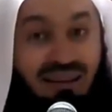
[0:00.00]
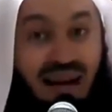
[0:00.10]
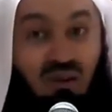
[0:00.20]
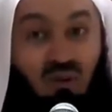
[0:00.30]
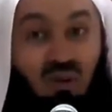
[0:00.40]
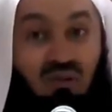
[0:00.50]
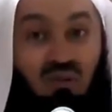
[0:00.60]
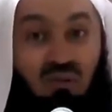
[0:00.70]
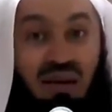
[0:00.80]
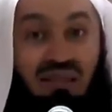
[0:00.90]
I don't want
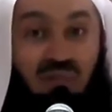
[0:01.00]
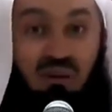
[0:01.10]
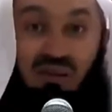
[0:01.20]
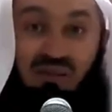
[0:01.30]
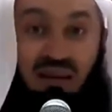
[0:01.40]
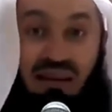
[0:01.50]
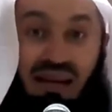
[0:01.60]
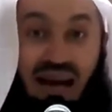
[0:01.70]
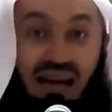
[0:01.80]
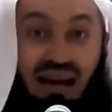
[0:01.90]
you to answer because
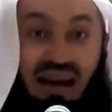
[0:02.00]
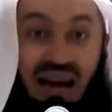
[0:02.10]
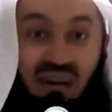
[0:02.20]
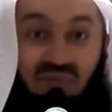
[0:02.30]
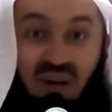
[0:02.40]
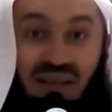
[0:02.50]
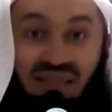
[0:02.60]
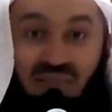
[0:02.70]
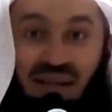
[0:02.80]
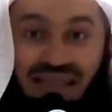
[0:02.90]
I, I, I have to
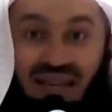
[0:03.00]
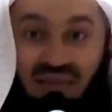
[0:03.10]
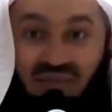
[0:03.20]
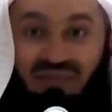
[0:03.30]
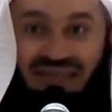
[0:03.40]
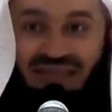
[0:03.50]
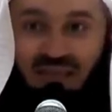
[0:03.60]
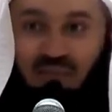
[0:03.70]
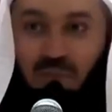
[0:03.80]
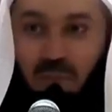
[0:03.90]
answer myself.
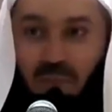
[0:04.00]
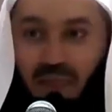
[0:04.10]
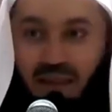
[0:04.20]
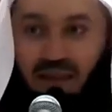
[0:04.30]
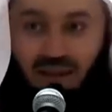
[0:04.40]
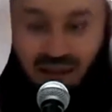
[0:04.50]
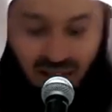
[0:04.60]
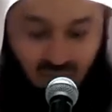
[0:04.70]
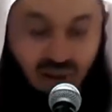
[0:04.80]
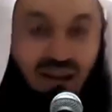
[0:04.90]

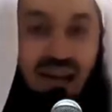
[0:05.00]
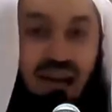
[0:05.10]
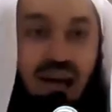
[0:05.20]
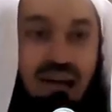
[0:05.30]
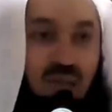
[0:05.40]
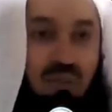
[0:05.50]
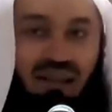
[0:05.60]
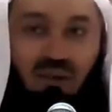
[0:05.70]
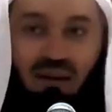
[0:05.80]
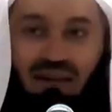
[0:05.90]
I'm wearing Clarks,
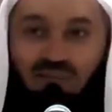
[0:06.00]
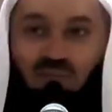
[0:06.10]
by the way.